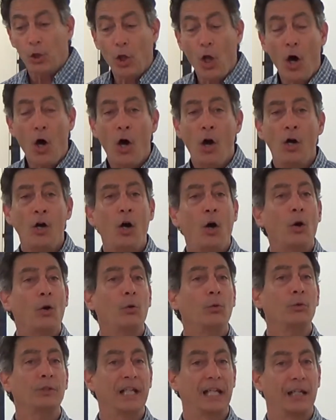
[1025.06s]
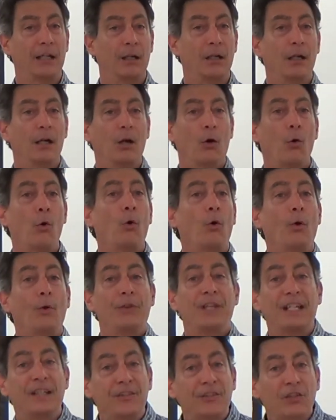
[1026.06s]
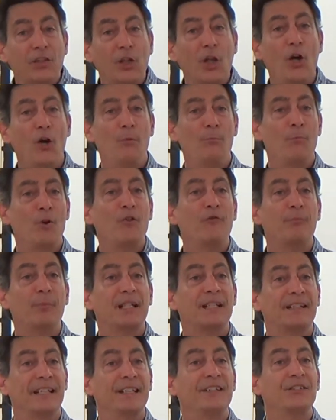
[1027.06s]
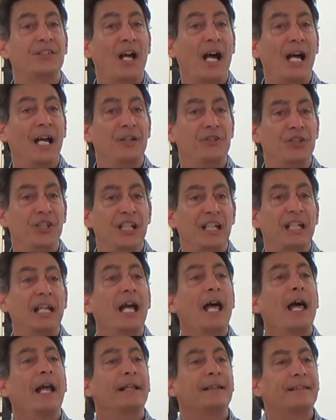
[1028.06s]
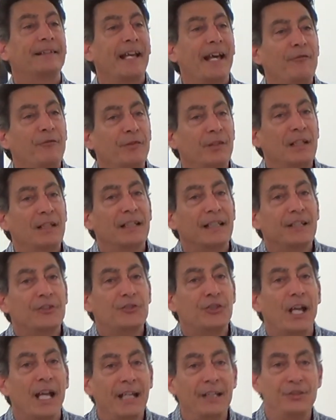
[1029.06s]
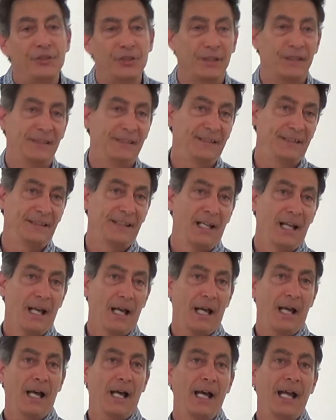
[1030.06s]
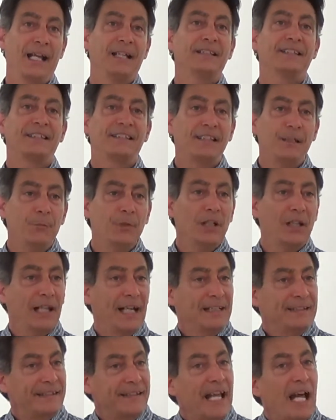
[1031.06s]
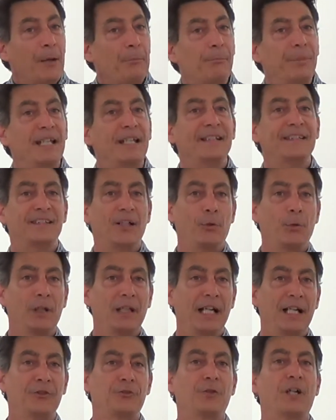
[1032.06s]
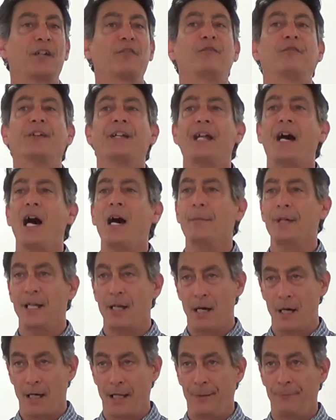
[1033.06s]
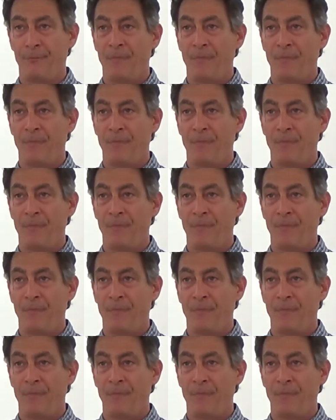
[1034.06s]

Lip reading: long holding or the slow movement in Taiji definitely changes and stimulates that piezoelectric phenomenon.